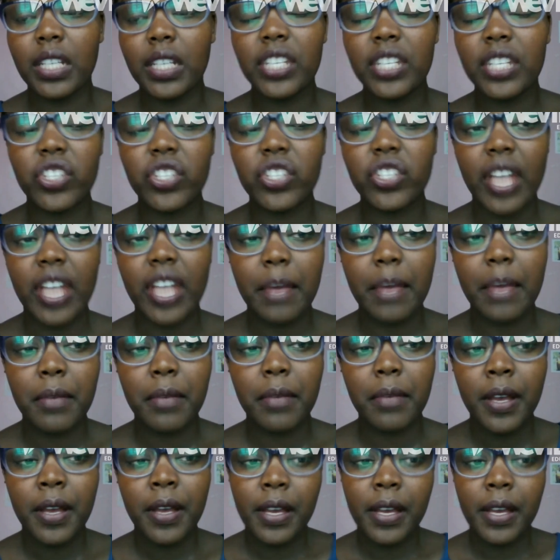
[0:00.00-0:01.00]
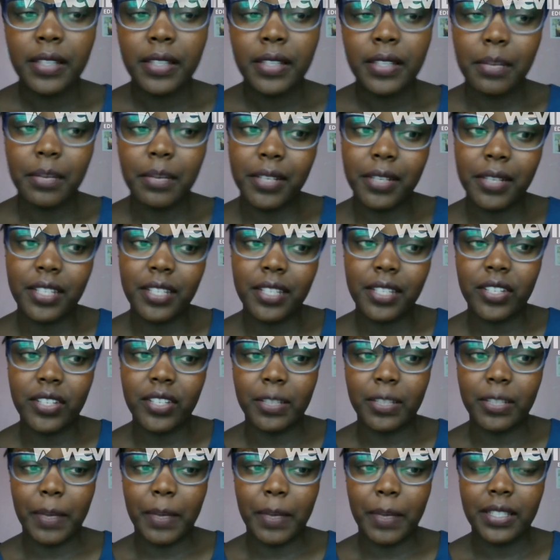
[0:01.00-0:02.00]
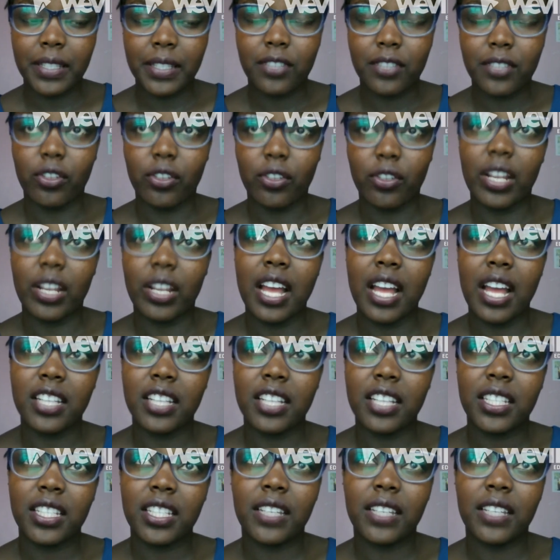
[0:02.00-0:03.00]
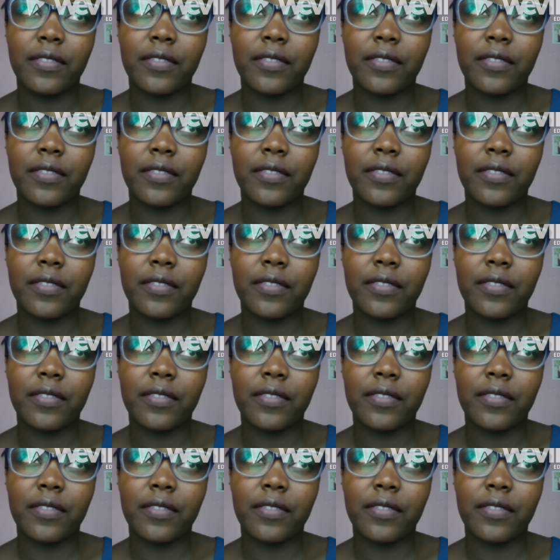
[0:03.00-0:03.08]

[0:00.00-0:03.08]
time somebody trespasses your land,